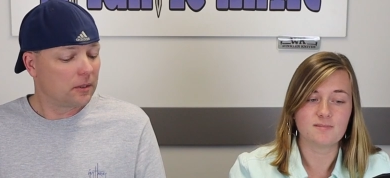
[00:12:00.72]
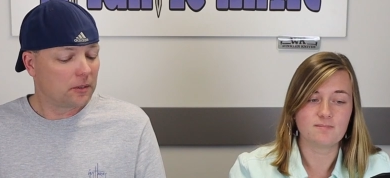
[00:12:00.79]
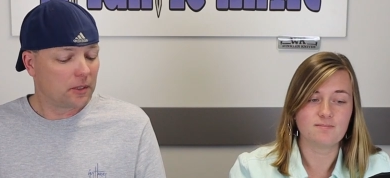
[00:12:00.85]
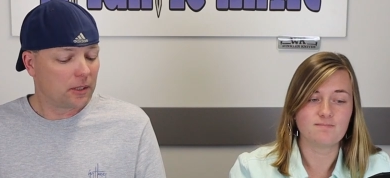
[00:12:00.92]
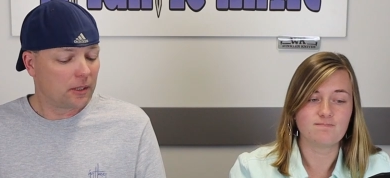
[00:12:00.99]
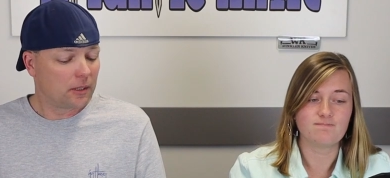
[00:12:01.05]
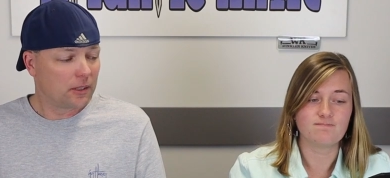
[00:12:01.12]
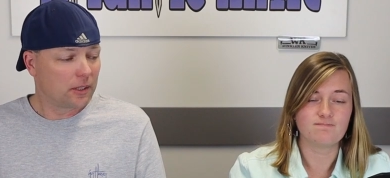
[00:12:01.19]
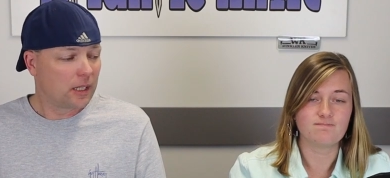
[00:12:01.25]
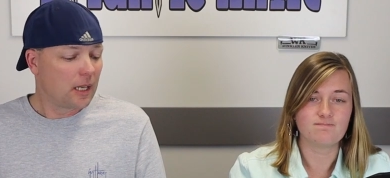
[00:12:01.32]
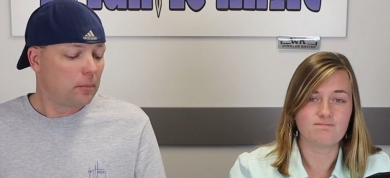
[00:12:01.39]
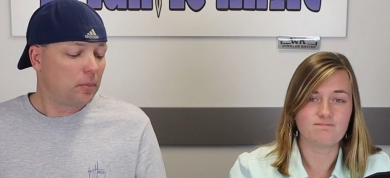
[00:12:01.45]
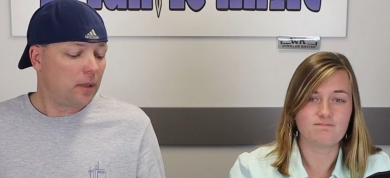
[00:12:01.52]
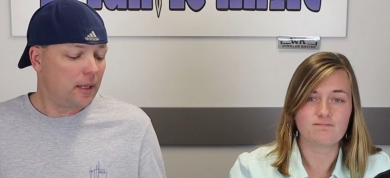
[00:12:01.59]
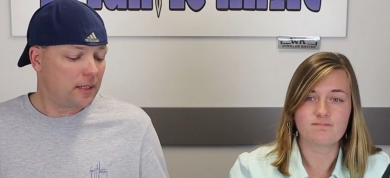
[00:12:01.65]
Speaker 1: they're going to charge.
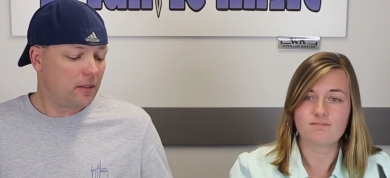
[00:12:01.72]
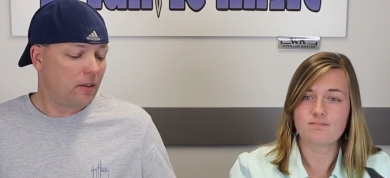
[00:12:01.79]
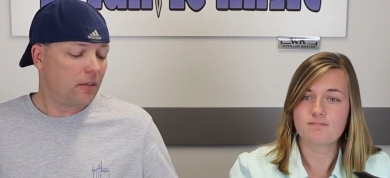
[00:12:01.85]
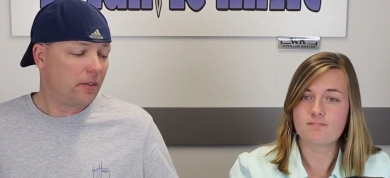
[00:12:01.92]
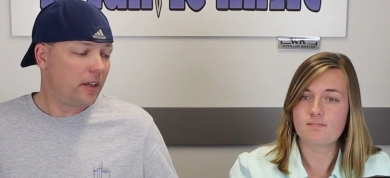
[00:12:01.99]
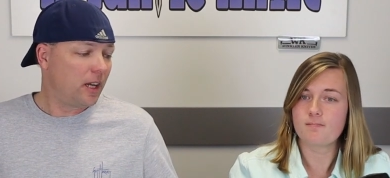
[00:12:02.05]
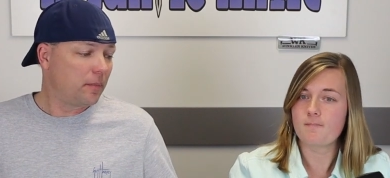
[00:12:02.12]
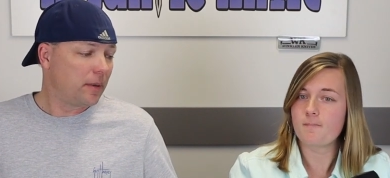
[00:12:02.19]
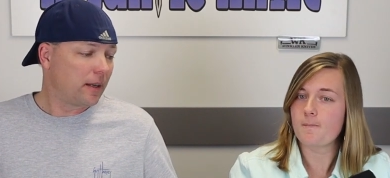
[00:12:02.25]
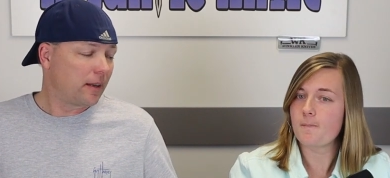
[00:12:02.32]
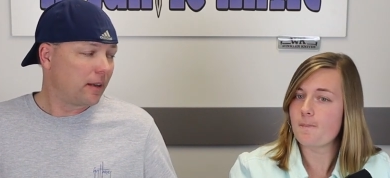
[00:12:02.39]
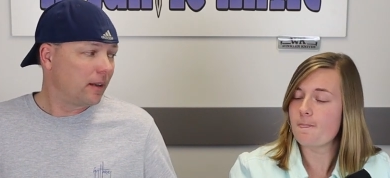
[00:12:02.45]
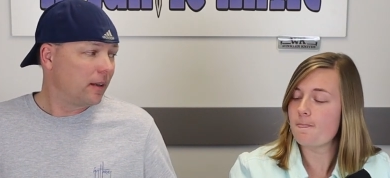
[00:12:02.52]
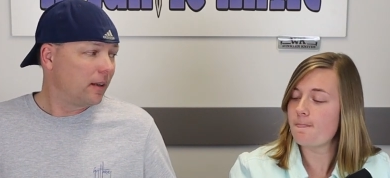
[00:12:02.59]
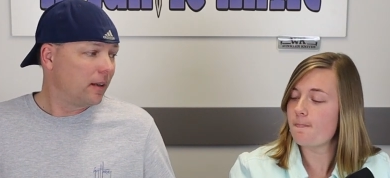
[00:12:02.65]
Plus, you think about it.
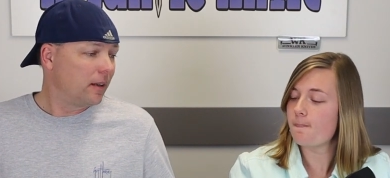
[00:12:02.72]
